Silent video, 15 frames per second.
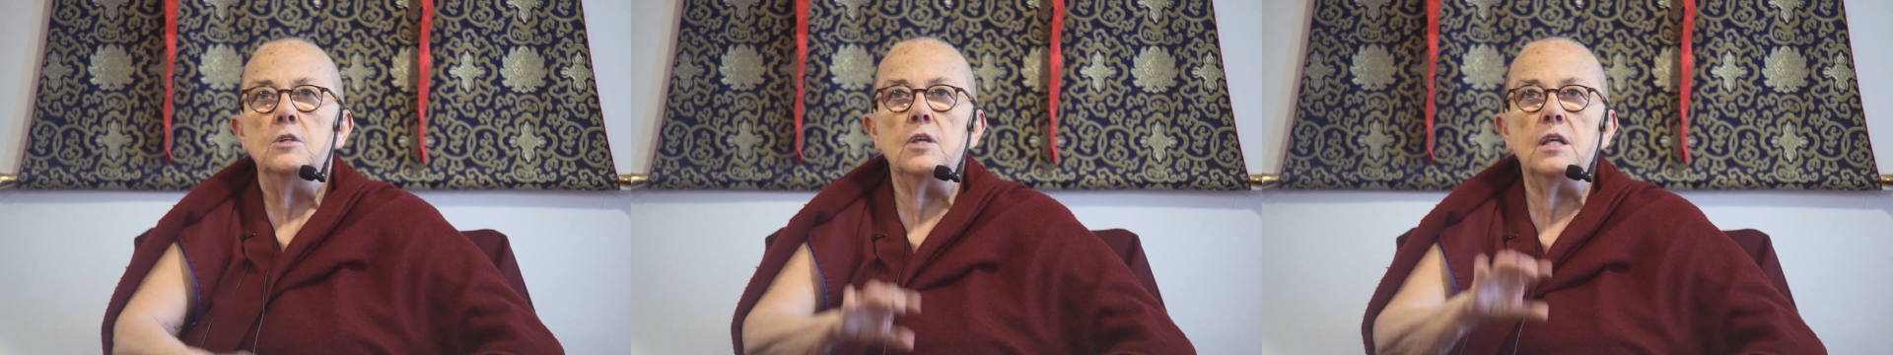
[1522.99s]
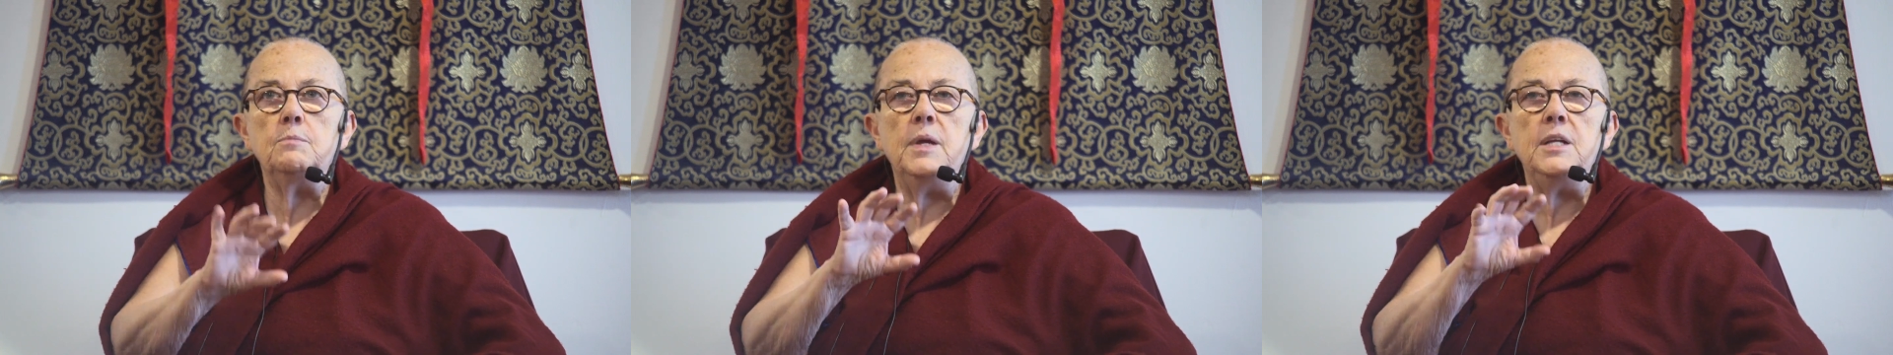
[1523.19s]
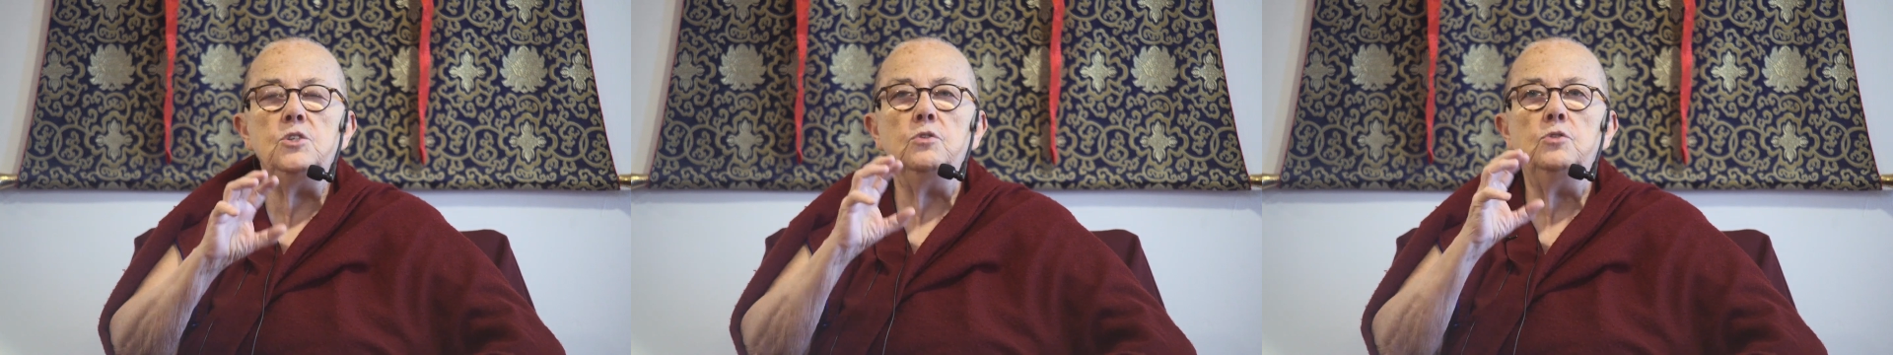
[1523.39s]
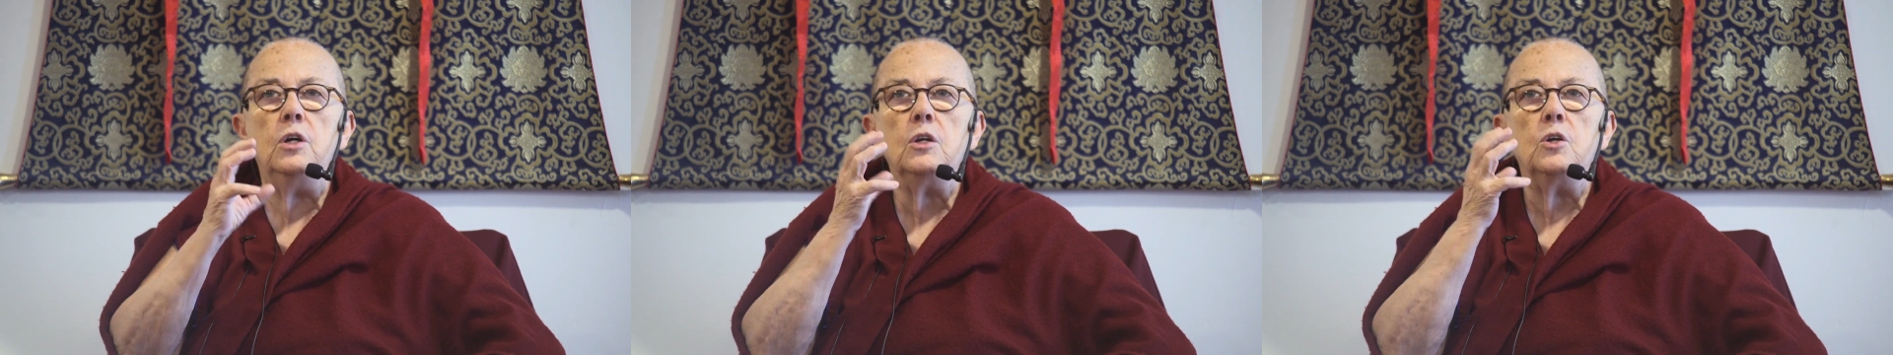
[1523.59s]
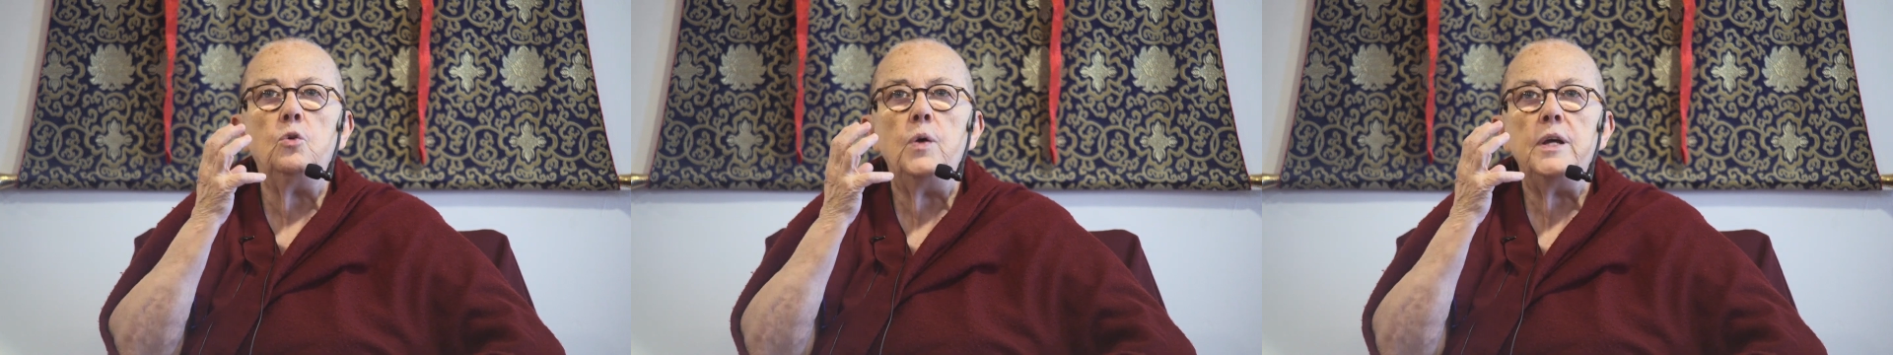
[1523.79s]
So that means you've
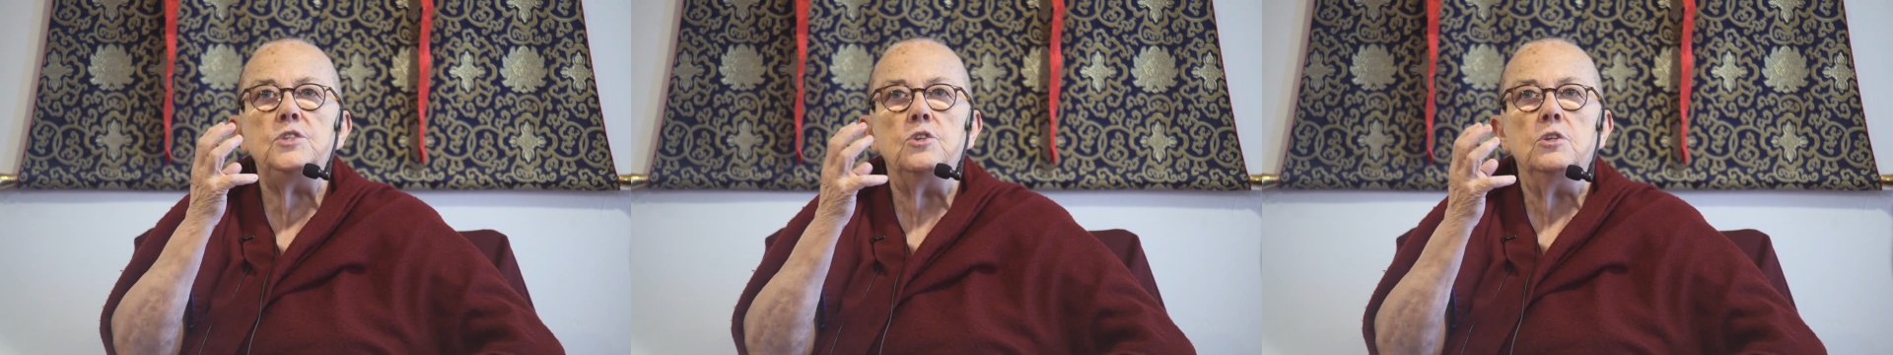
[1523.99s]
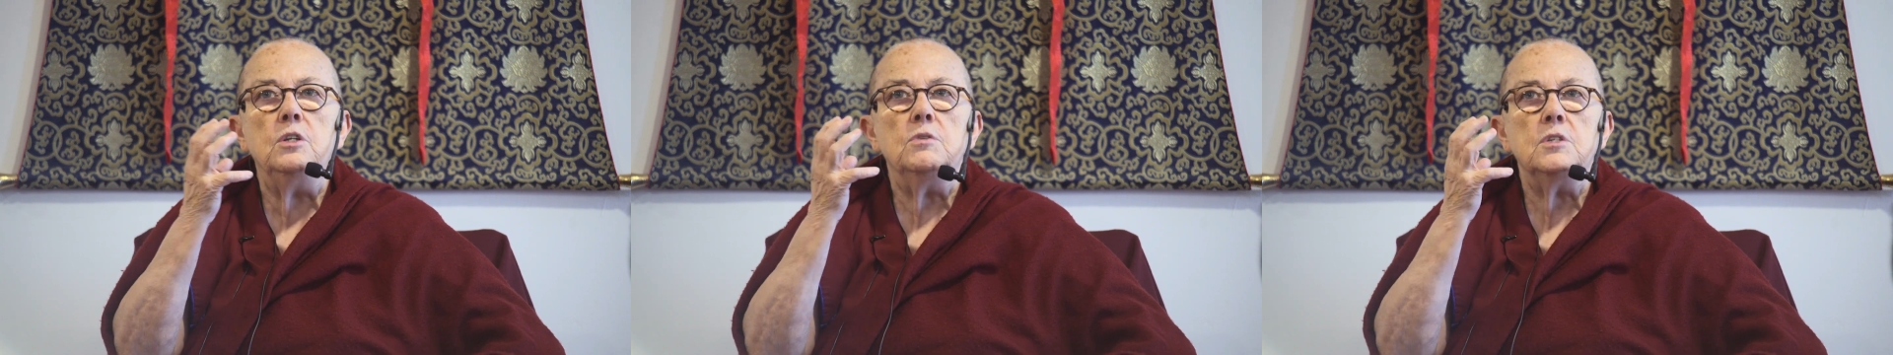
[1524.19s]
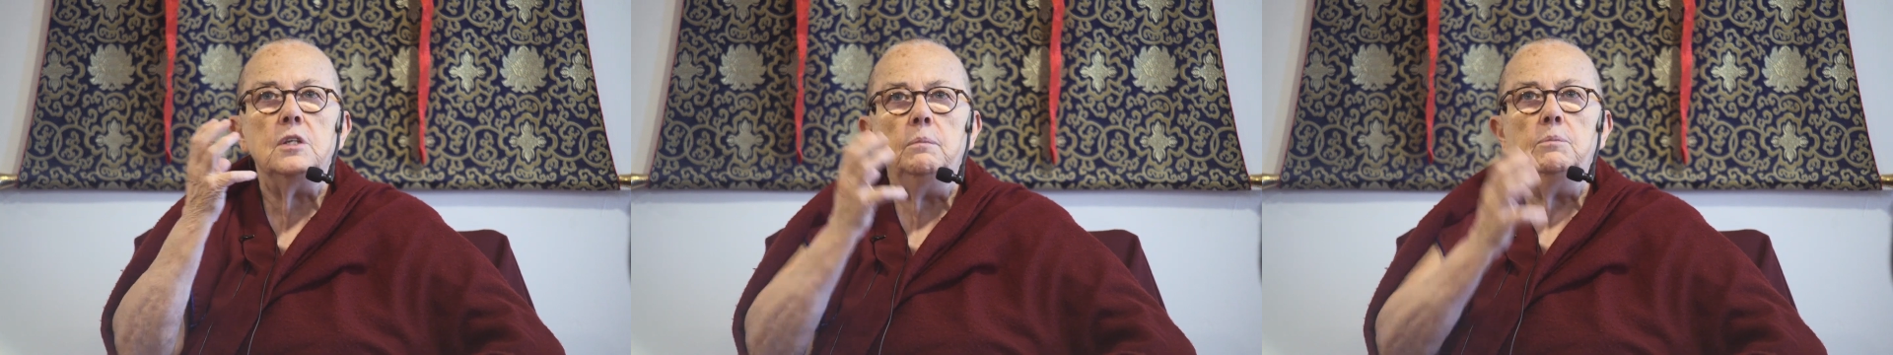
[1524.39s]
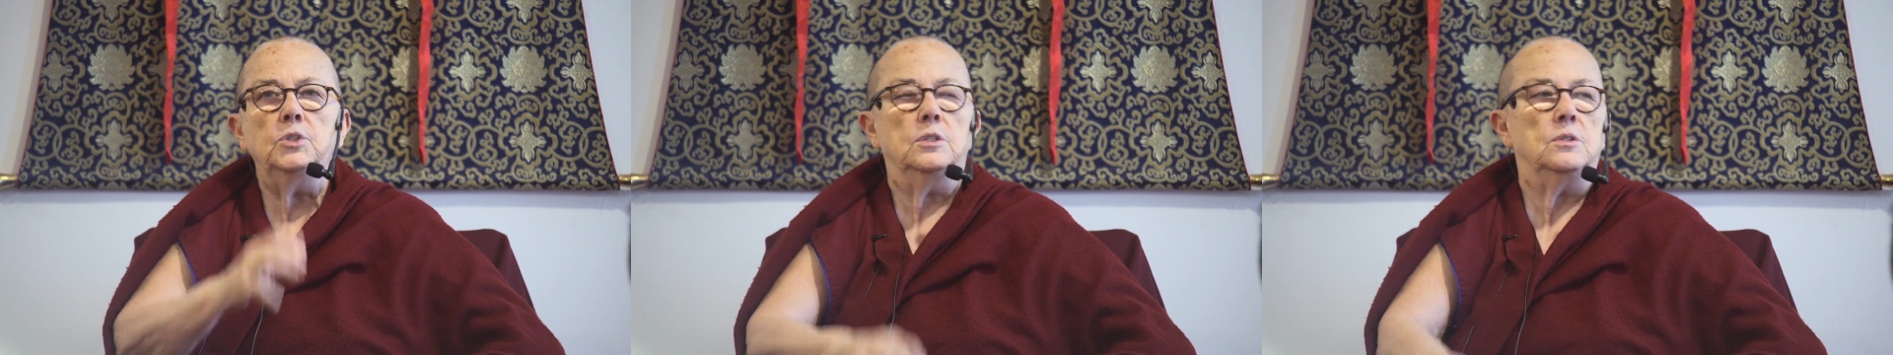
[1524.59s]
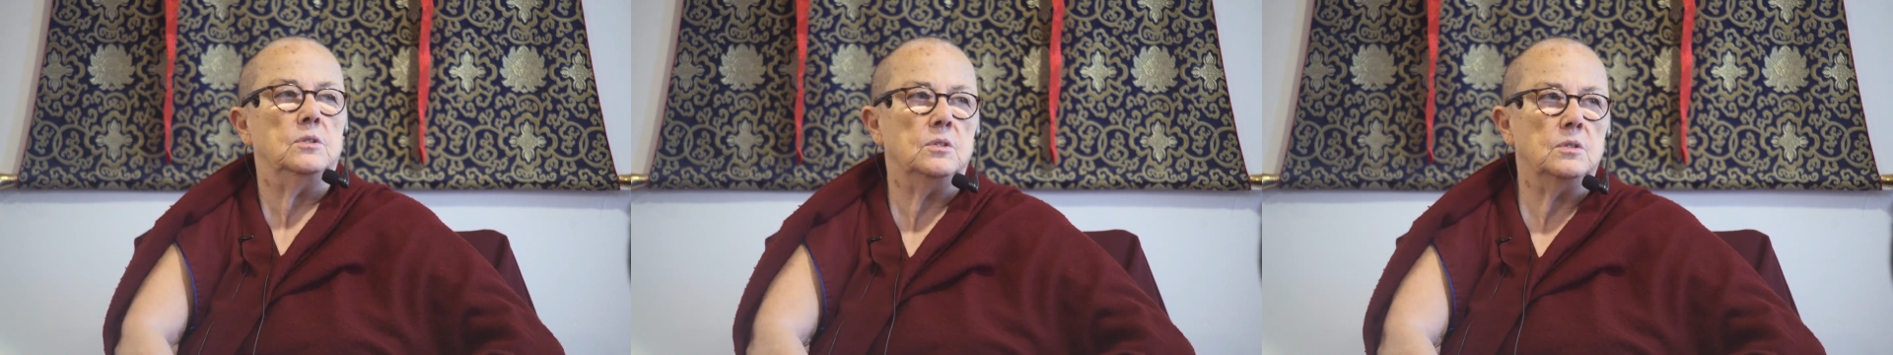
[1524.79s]
got to question your
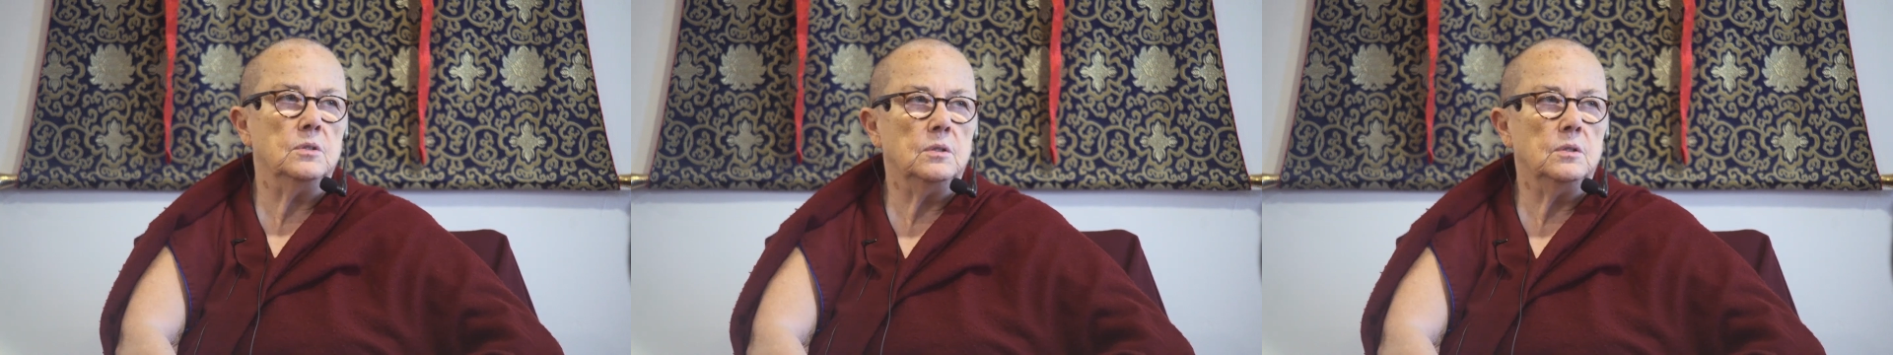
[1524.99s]
assumptions.